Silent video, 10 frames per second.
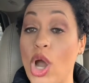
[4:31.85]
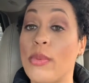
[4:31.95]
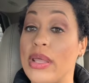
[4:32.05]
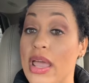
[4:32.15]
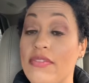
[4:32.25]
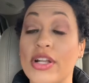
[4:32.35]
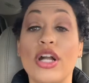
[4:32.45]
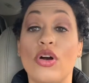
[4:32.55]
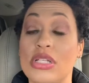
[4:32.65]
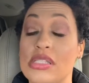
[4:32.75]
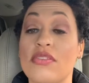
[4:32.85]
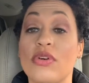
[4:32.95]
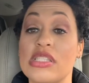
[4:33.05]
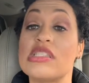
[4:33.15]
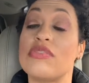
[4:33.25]
or whatever here go these
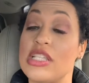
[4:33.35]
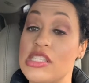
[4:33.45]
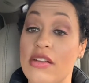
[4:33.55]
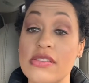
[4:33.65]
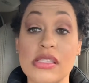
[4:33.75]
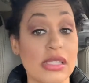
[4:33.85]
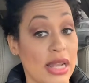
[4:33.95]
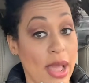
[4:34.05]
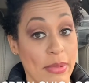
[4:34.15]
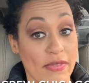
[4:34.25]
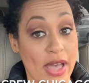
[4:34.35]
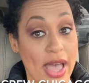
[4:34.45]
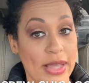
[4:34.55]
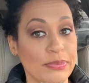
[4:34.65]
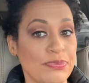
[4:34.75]
invoices for these services that i
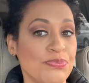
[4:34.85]
provide